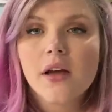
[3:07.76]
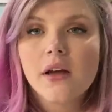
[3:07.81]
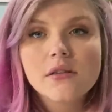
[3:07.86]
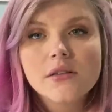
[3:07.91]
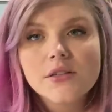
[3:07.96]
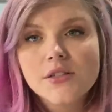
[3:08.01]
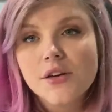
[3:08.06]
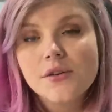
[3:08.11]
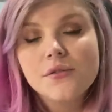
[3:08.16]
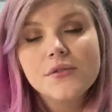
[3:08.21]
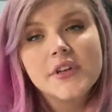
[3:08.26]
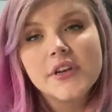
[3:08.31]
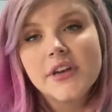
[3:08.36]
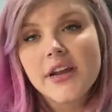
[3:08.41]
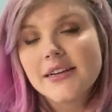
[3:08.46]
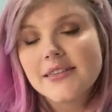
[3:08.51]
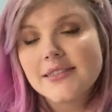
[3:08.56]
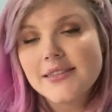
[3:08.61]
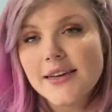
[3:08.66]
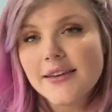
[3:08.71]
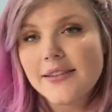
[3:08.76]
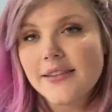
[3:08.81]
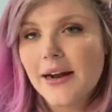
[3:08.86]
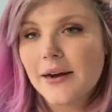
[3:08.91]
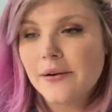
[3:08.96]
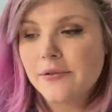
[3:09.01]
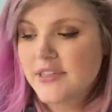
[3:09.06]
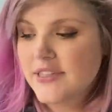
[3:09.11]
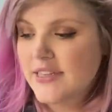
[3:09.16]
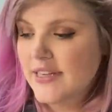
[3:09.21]
So the next thing that
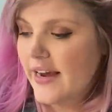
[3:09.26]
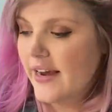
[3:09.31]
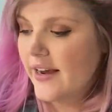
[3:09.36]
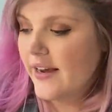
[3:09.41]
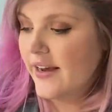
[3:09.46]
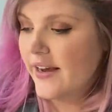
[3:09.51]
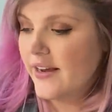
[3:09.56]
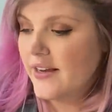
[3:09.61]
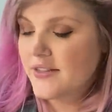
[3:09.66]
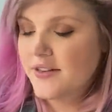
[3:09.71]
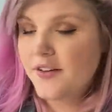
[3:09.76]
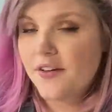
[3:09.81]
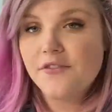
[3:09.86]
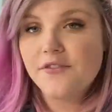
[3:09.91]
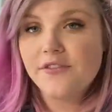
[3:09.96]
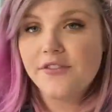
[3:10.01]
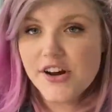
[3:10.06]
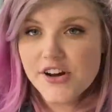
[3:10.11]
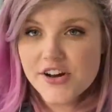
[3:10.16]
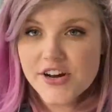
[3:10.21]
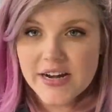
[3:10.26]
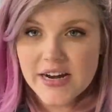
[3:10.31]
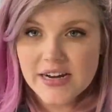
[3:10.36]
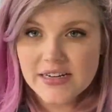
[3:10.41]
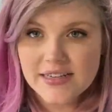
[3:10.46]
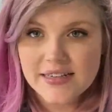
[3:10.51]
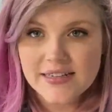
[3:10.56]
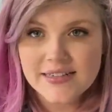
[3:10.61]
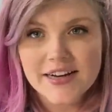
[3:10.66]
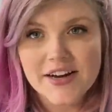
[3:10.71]
I would say is very
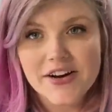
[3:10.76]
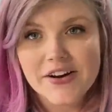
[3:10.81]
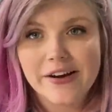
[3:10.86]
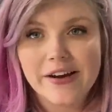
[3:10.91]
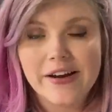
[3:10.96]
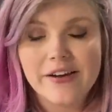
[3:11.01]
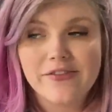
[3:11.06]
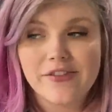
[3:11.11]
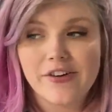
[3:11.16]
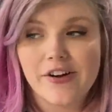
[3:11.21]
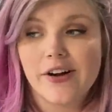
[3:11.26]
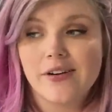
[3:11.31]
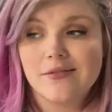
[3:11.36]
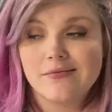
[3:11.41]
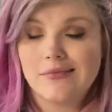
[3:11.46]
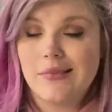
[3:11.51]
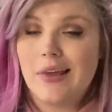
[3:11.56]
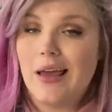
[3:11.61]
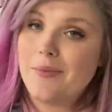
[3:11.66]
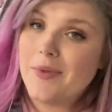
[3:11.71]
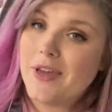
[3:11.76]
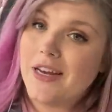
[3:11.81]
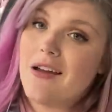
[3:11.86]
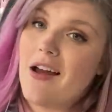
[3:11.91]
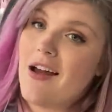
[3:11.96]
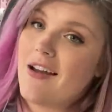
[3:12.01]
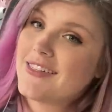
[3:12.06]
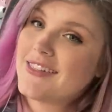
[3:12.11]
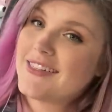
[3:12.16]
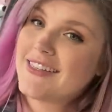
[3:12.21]
necessary for, I mean,
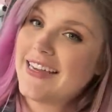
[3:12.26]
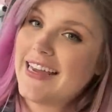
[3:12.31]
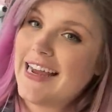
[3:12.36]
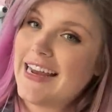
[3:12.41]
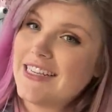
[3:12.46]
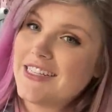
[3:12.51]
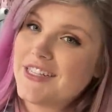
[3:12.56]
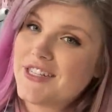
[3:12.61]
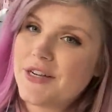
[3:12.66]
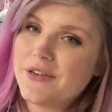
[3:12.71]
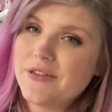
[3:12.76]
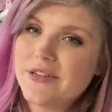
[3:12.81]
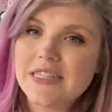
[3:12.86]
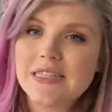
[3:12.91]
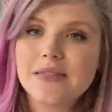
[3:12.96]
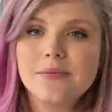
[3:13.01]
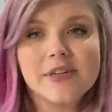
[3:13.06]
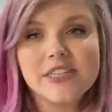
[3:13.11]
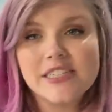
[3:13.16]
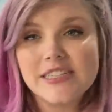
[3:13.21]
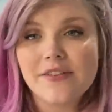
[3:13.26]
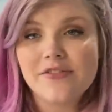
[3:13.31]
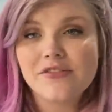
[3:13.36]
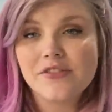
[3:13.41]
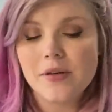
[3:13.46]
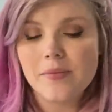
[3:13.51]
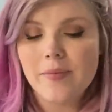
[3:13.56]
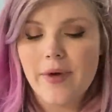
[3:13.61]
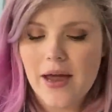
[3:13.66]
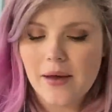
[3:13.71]
honestly any sewist, but
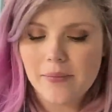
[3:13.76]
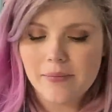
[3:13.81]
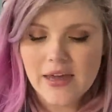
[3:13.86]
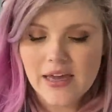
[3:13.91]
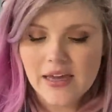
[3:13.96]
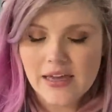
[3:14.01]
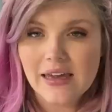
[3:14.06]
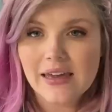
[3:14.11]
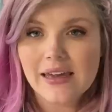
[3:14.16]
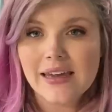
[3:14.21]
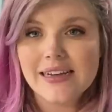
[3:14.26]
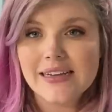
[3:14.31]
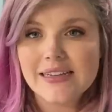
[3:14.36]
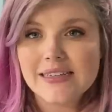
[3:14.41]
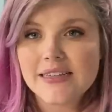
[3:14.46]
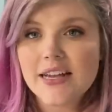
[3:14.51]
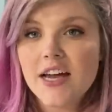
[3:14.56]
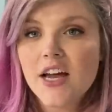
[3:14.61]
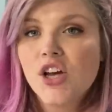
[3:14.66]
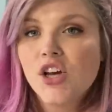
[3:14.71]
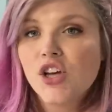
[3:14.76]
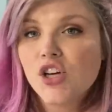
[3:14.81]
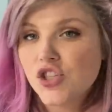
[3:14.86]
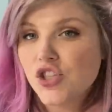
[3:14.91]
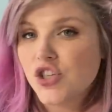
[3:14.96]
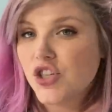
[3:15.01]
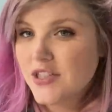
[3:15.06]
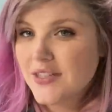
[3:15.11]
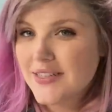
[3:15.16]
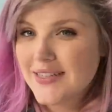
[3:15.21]
definitely bag making, is
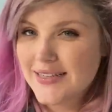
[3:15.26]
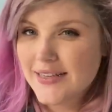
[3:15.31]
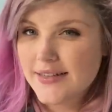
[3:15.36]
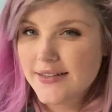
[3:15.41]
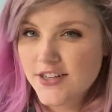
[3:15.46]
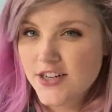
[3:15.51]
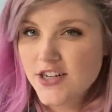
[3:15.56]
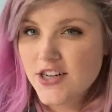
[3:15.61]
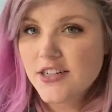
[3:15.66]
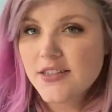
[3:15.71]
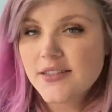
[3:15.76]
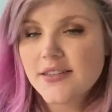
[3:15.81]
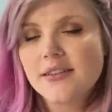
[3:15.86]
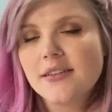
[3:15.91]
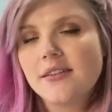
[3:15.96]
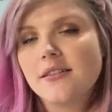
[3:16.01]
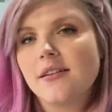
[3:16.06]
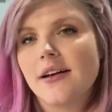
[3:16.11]
good scissors.